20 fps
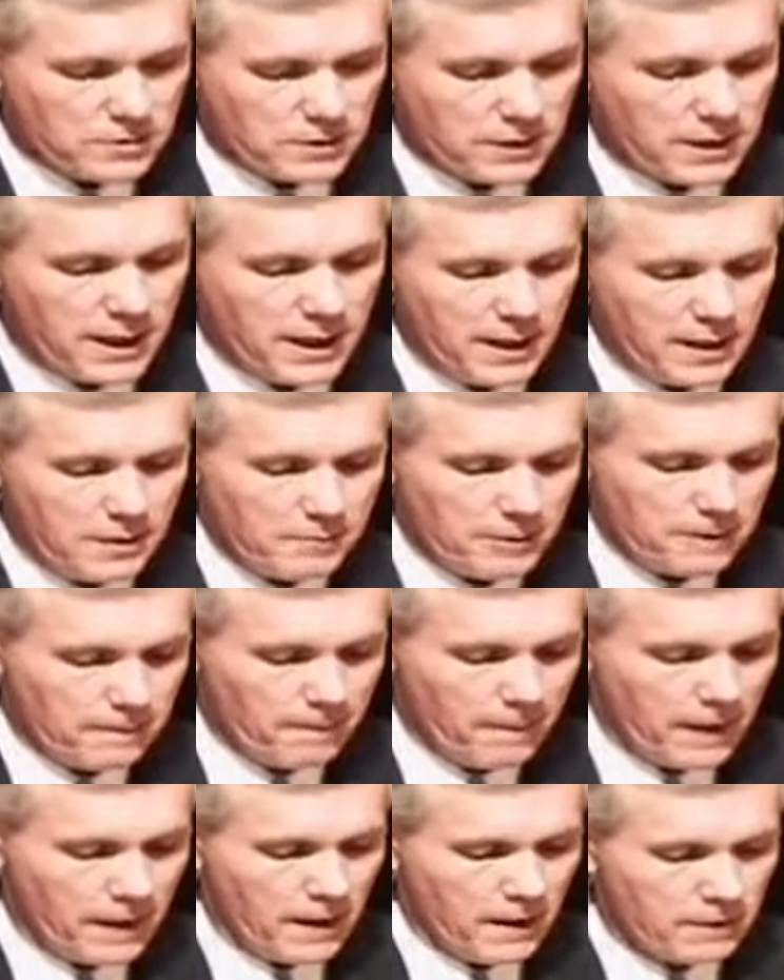economy.
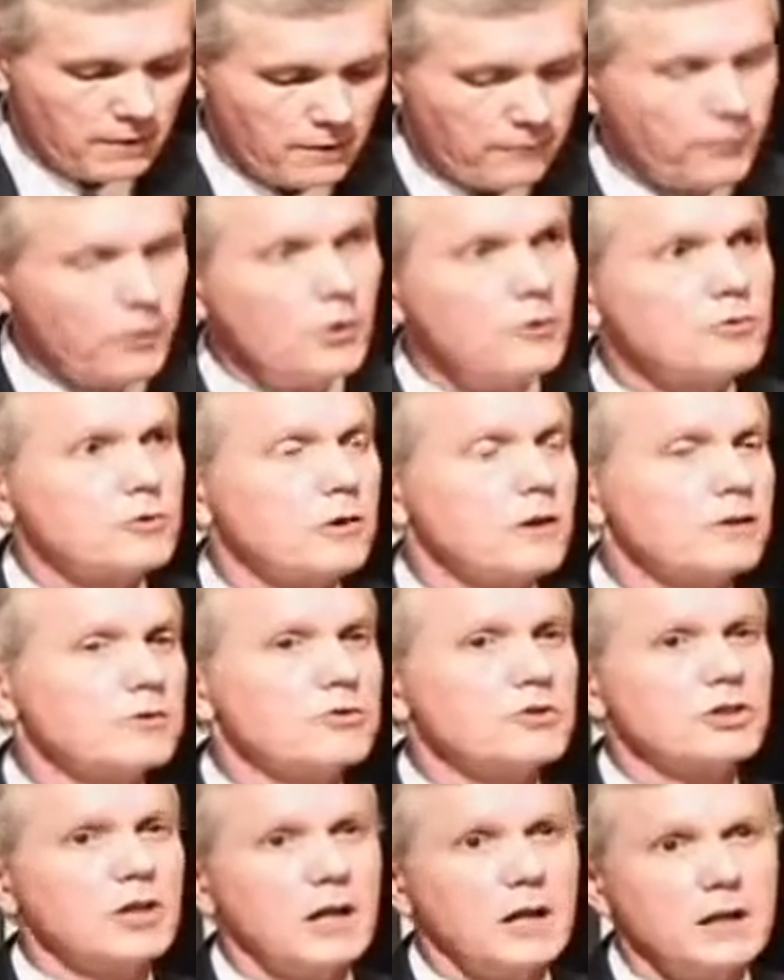The future has
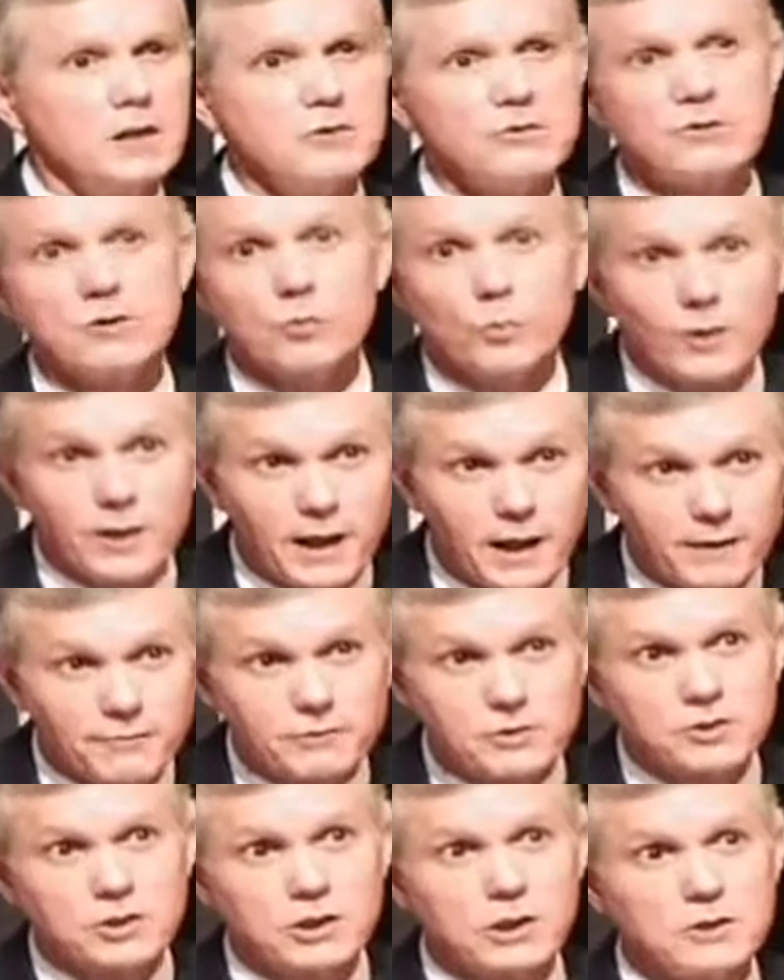changed, and we have
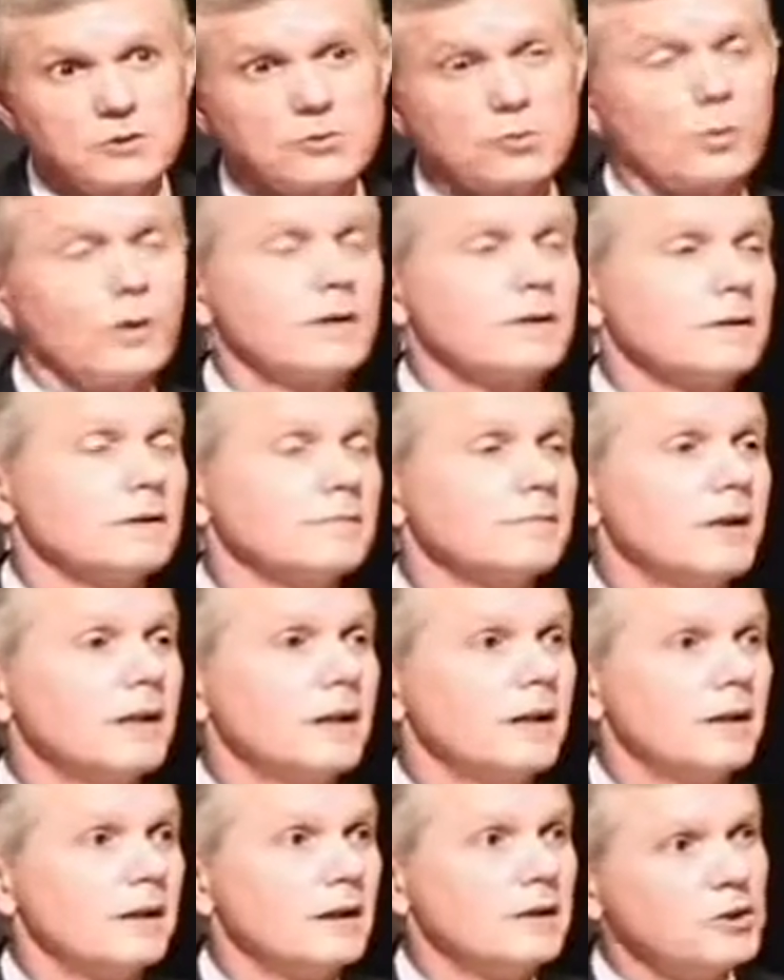to change with it.
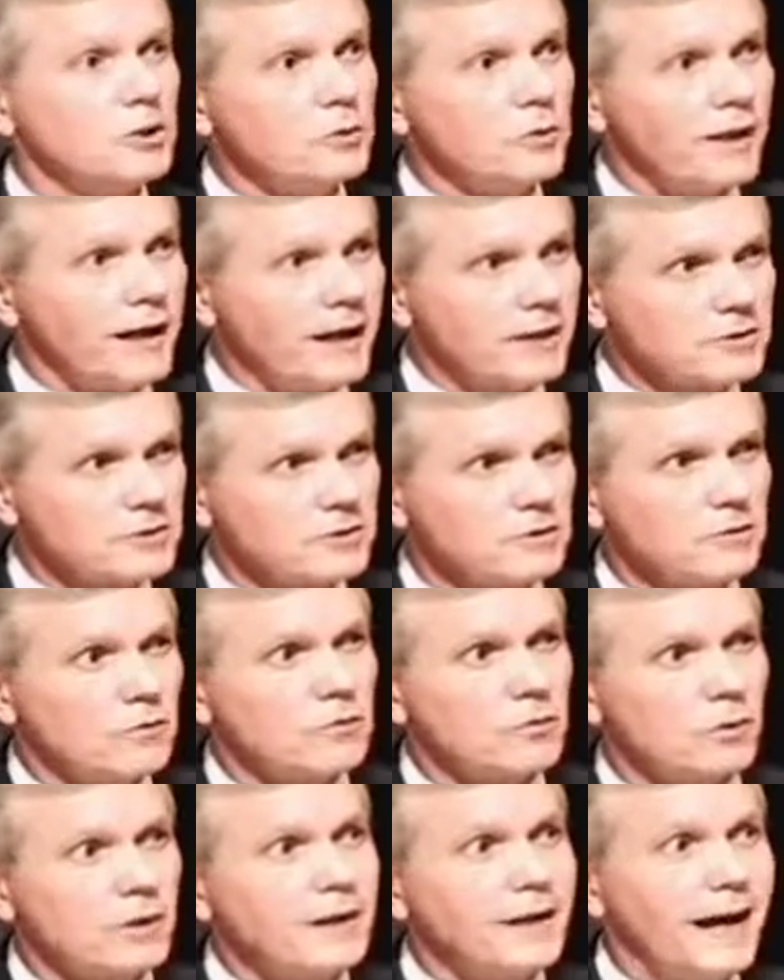In
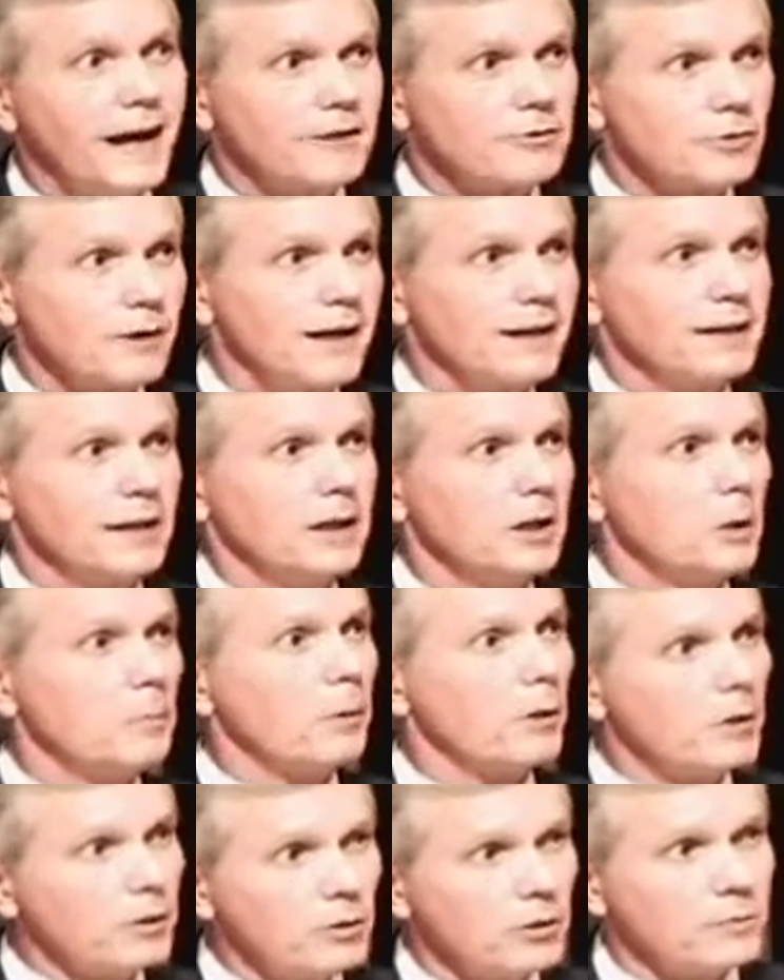2003, I tried to help
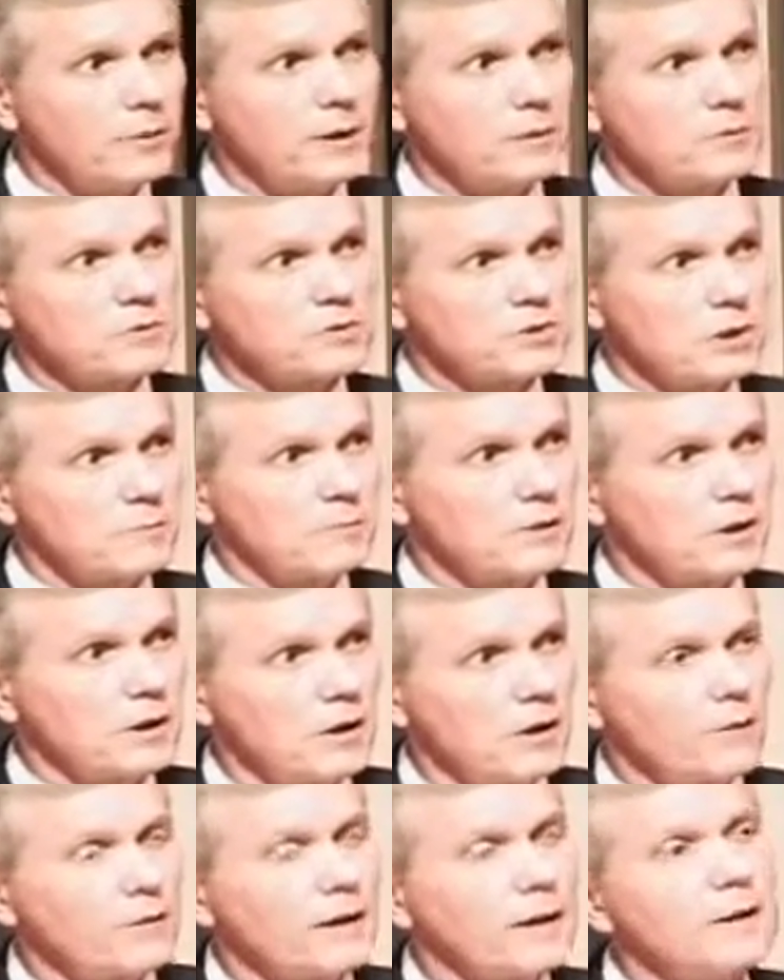a little bit with something
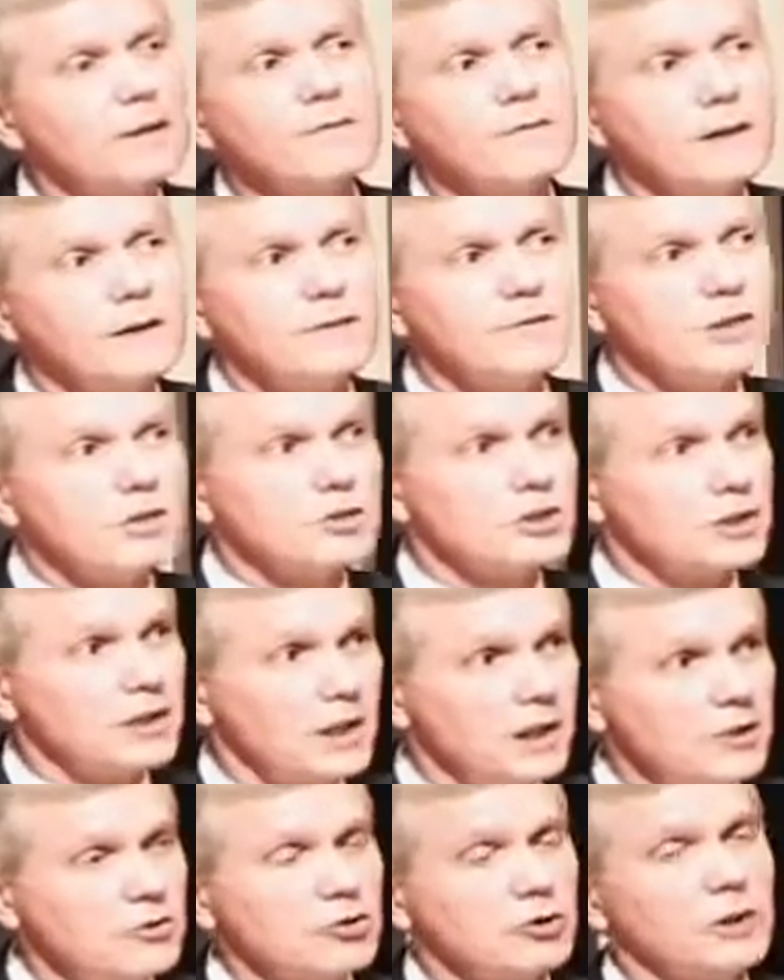called the Innovative
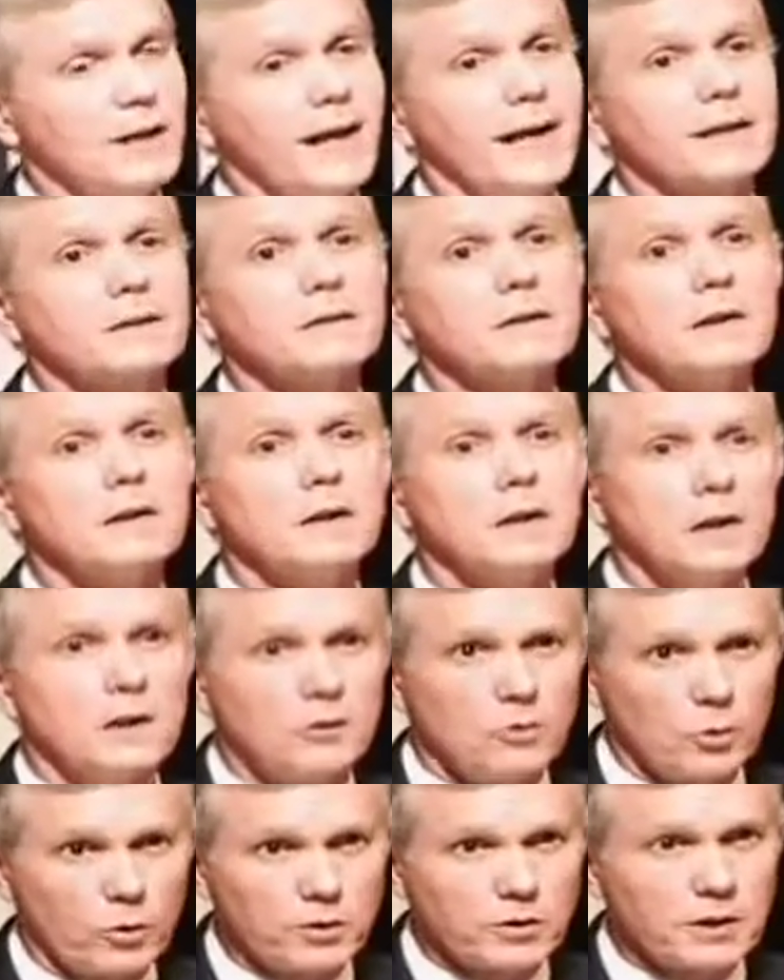Education Act
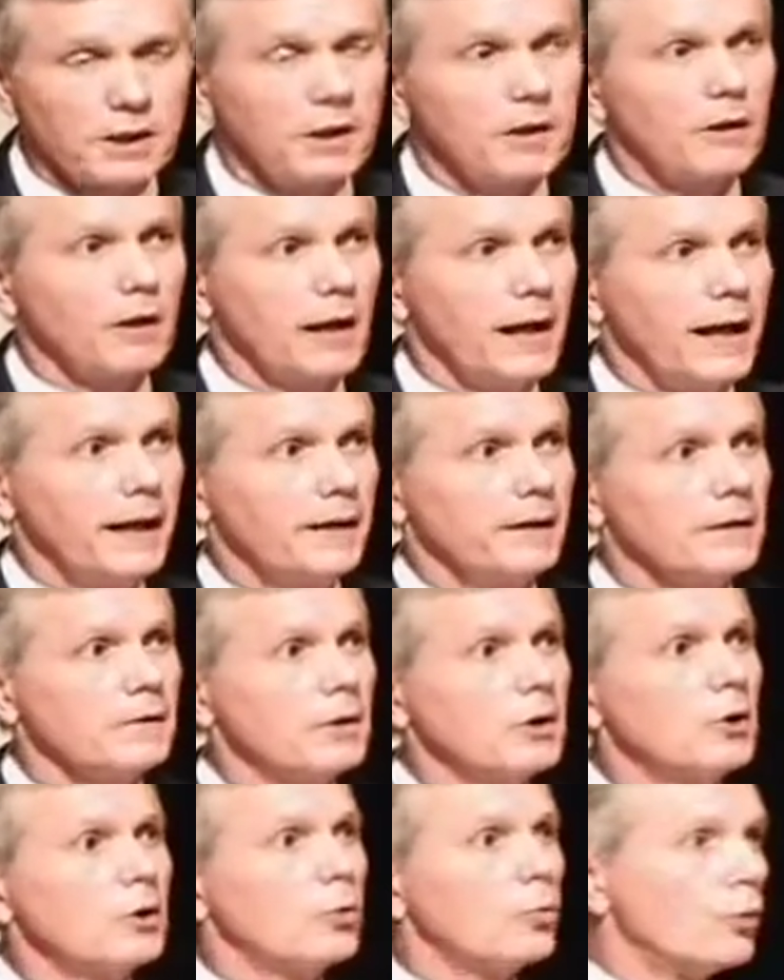in North Carolina,
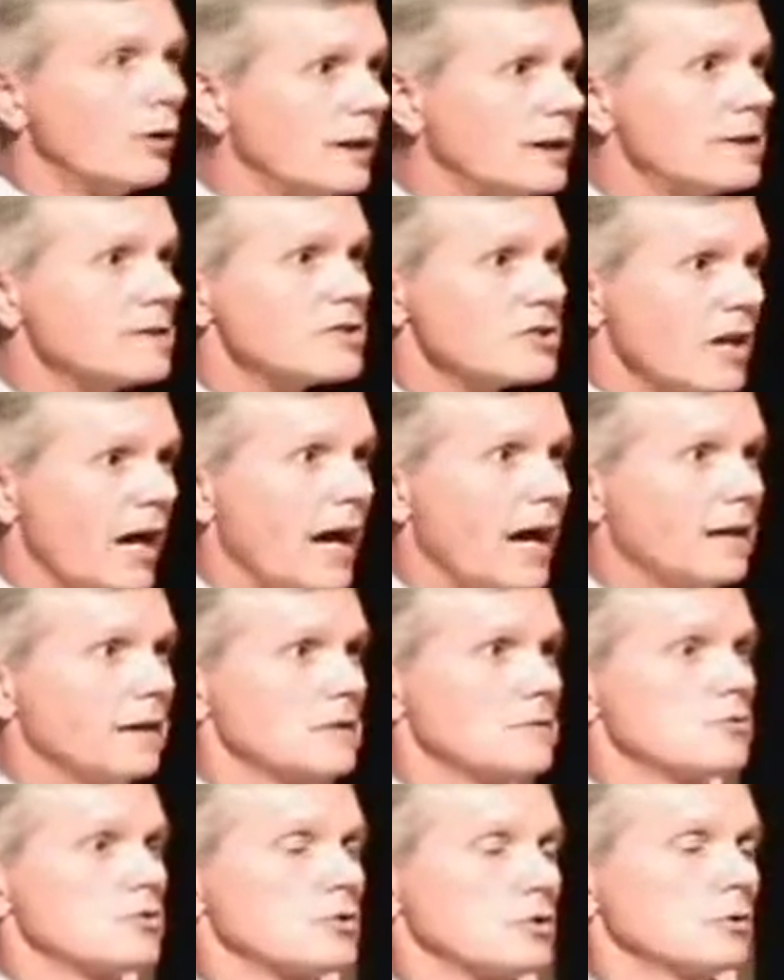
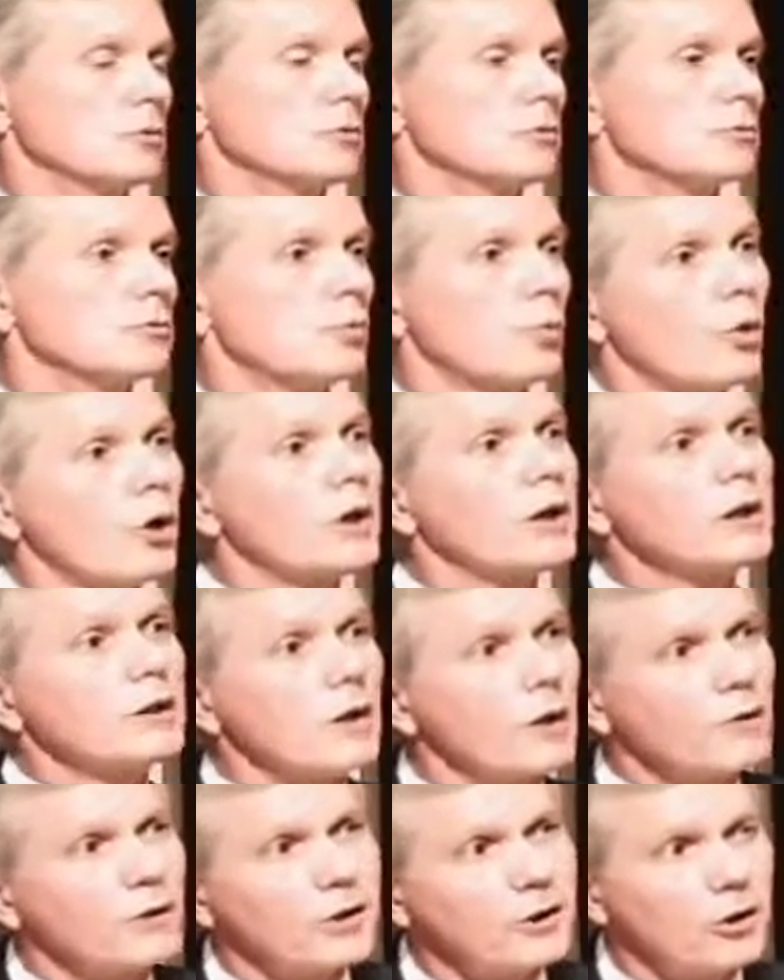redesigning schools,
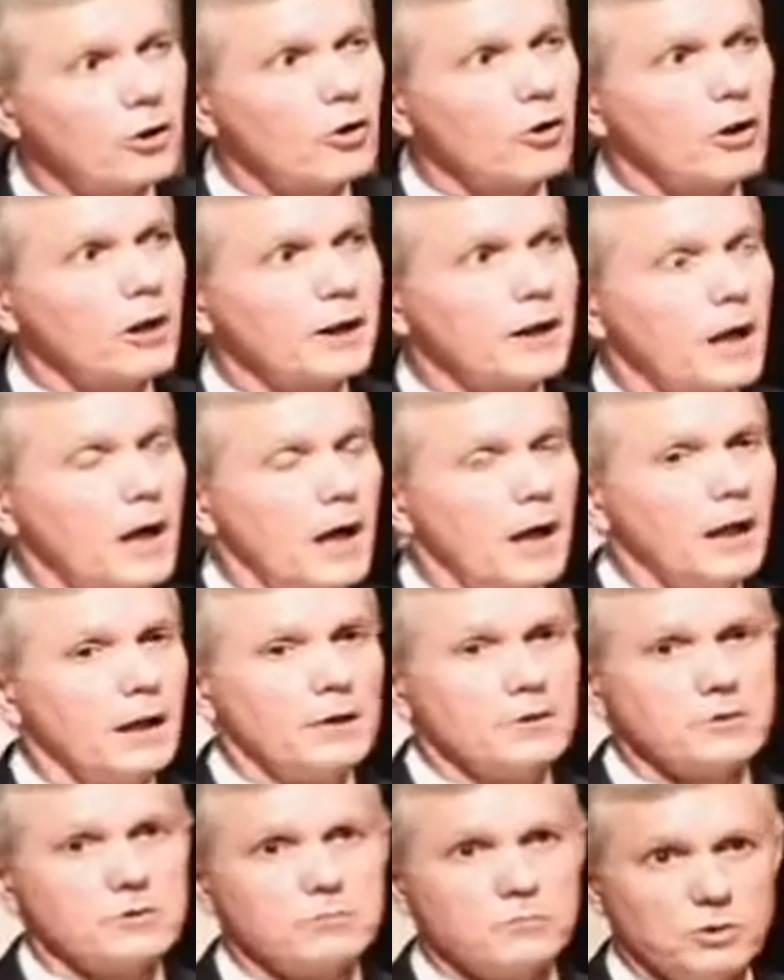working on an early
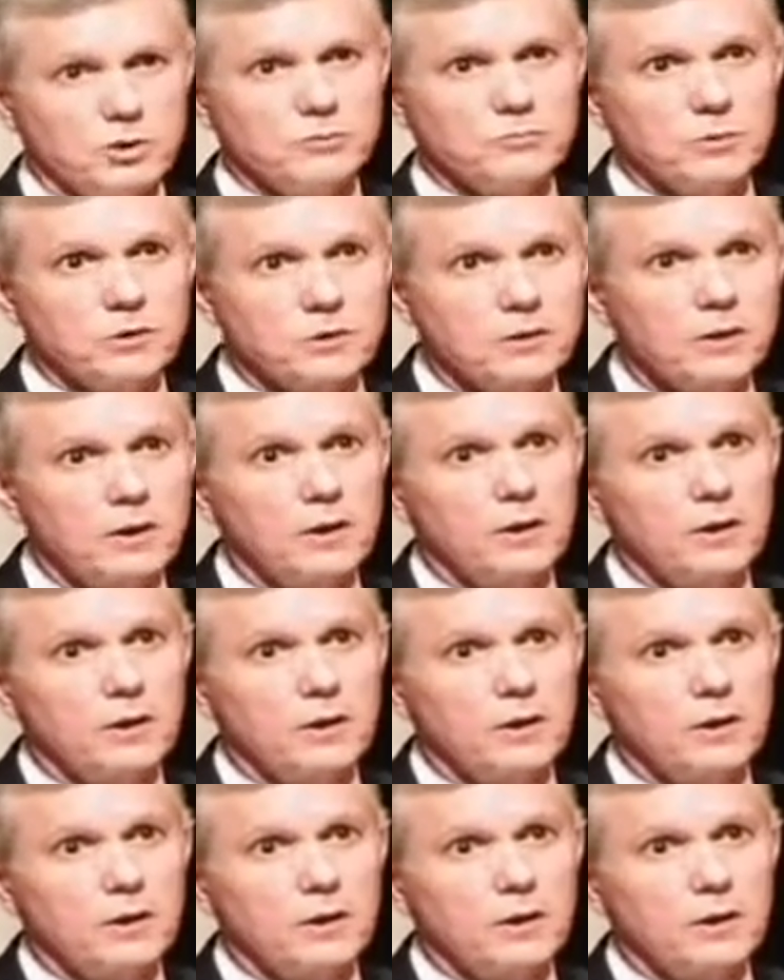college movement.